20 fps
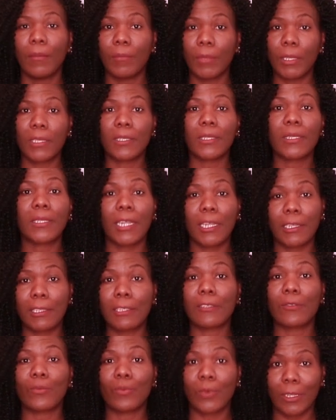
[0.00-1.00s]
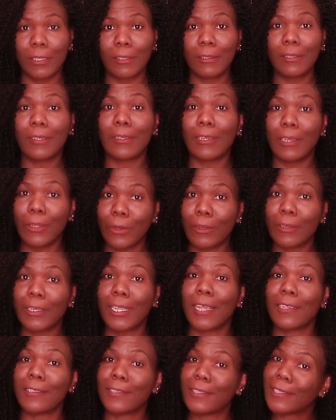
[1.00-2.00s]
because that is what the
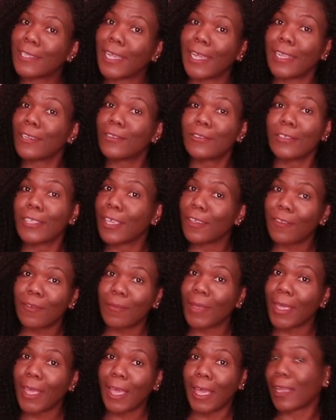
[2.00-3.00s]
Lord has decided to give me.